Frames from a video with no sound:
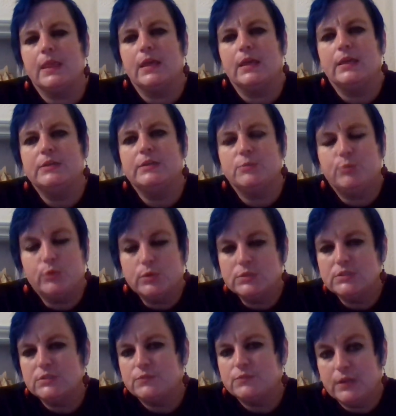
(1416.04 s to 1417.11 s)
He supports
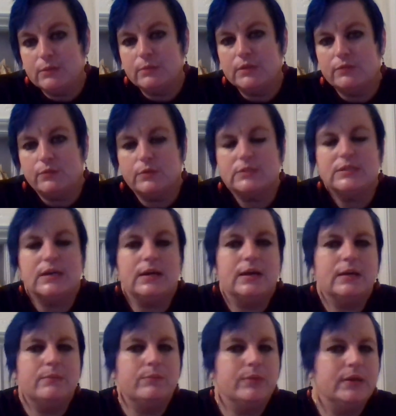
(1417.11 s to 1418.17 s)
his family for a
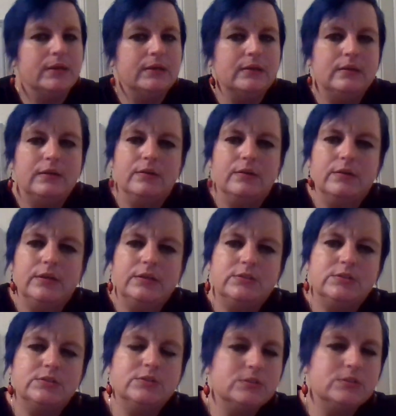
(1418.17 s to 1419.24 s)
time, but he
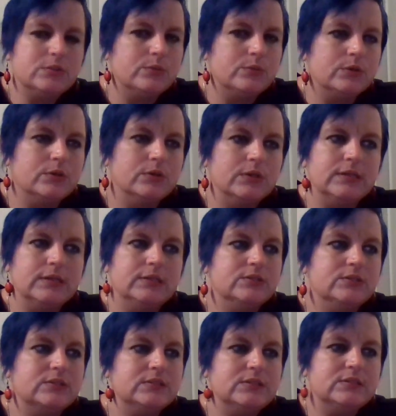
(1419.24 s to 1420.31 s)
just looks at the world and he
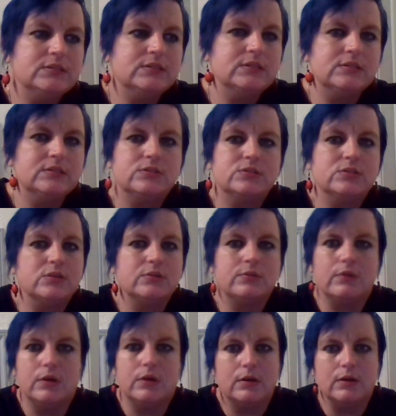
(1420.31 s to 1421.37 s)
just sees that it is so
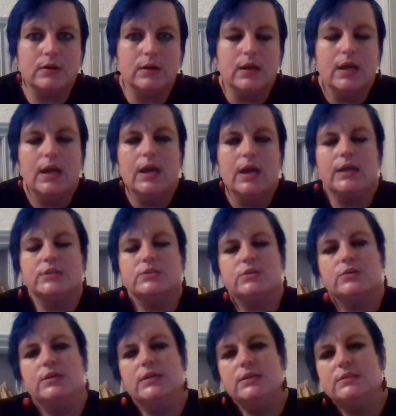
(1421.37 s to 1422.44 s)
wrong. And so
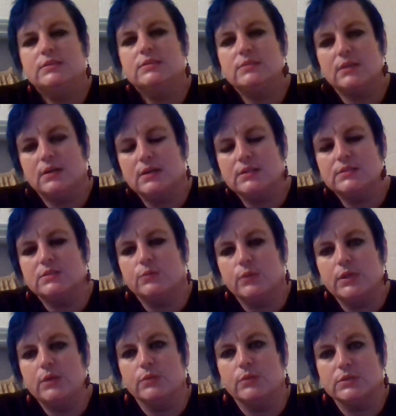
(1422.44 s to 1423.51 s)
he decides that what
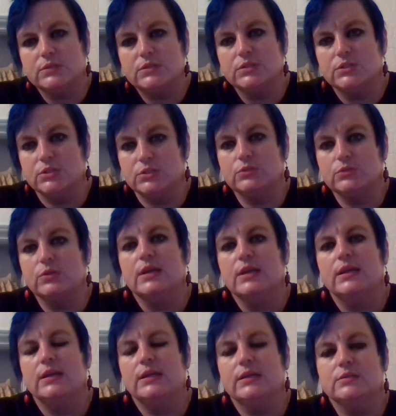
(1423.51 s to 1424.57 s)
he wants to do
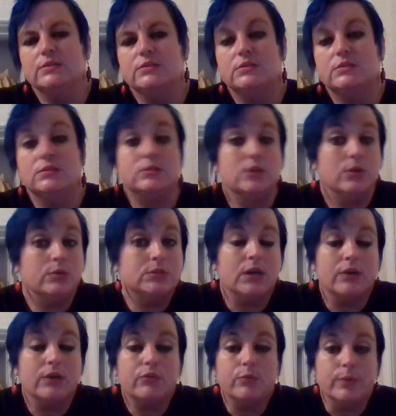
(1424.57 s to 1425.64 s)
is to go into
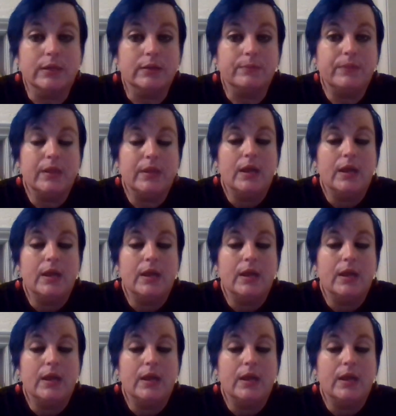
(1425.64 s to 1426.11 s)
government.